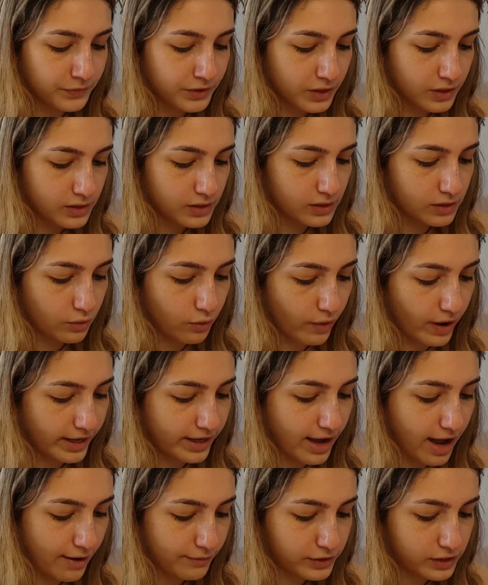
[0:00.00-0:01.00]
so I
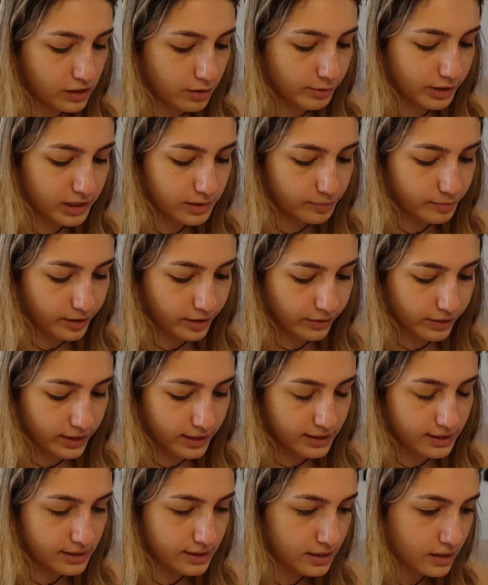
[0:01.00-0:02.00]
have some
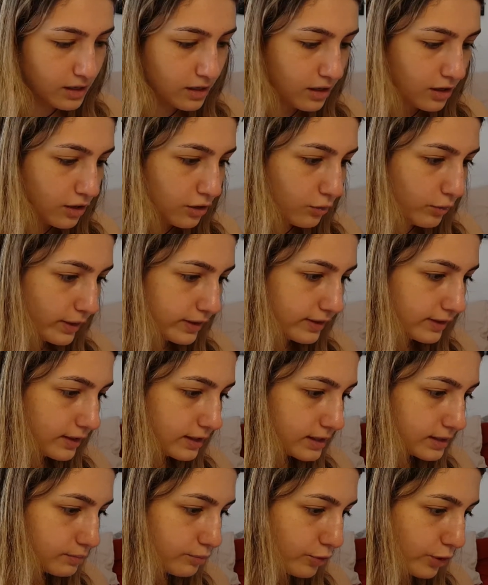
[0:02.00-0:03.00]
experience with
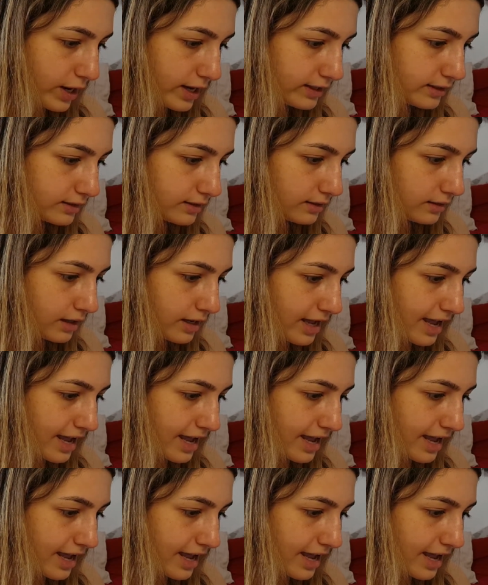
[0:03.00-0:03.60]
this brand.